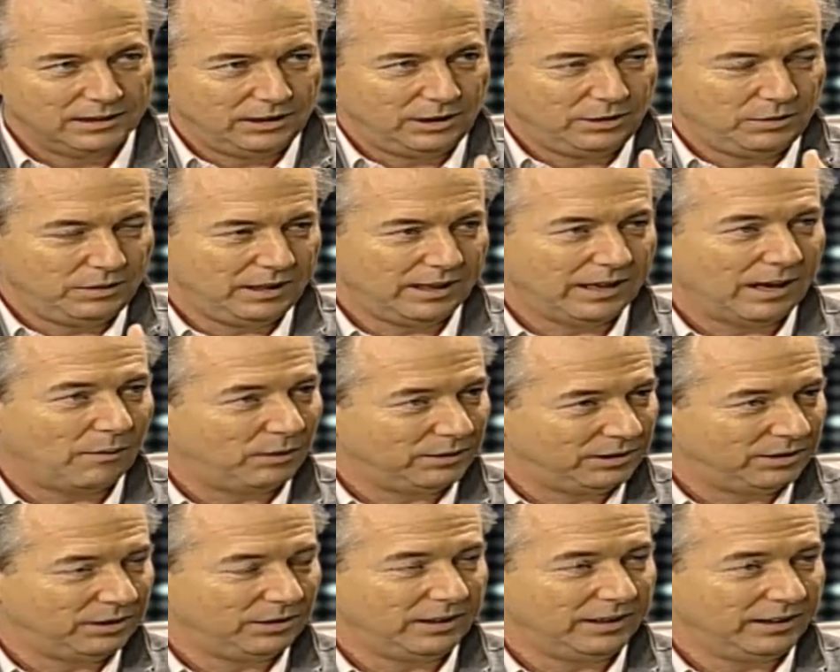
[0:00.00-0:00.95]
do you need,
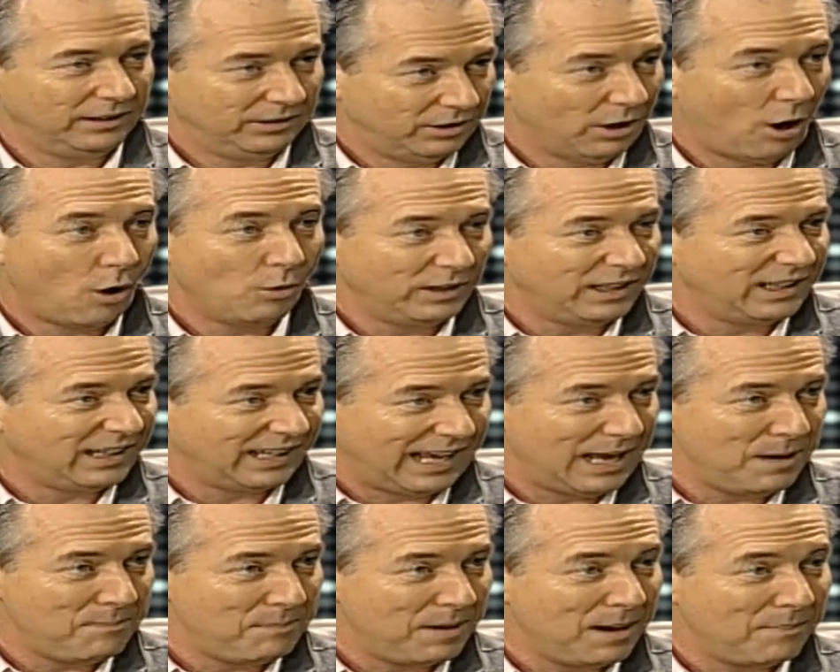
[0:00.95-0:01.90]
what do you need? To, only to
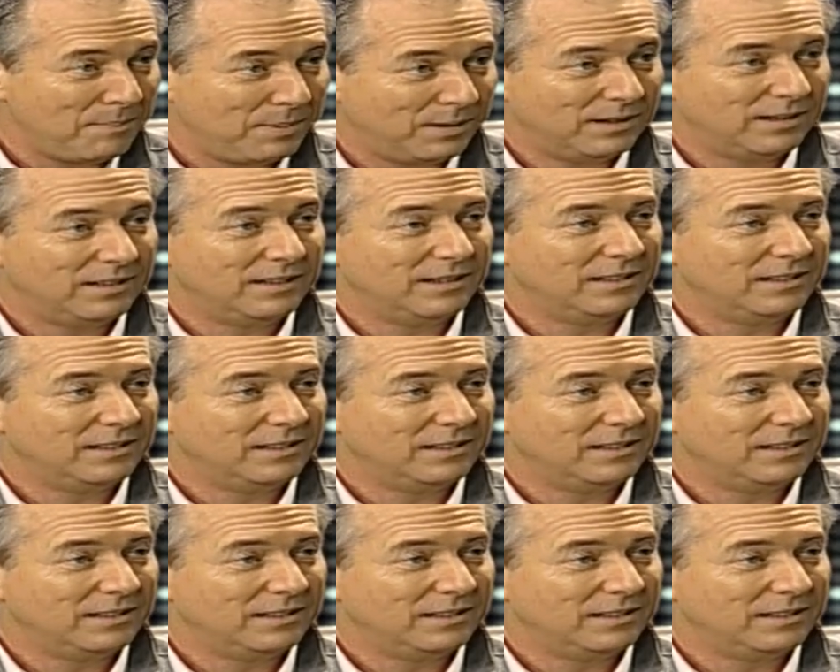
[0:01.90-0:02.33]
keep up?